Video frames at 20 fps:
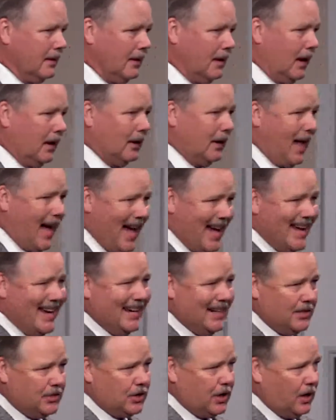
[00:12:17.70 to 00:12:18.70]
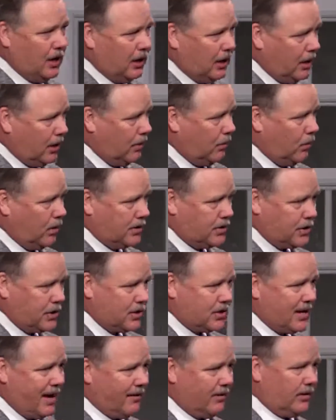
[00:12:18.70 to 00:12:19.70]
A lying tongue. What's the
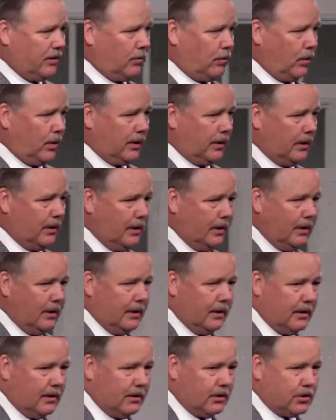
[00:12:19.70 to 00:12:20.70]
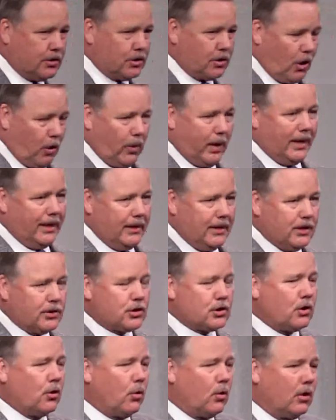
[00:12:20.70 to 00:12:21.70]
seventh one? Sowing
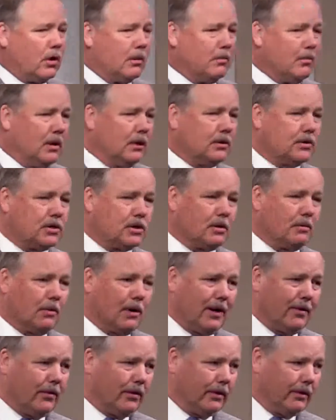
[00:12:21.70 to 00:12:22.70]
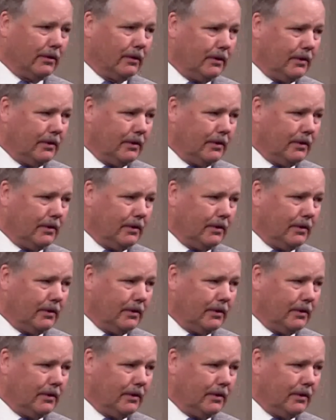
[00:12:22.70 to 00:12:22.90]
discord amongst the brethren.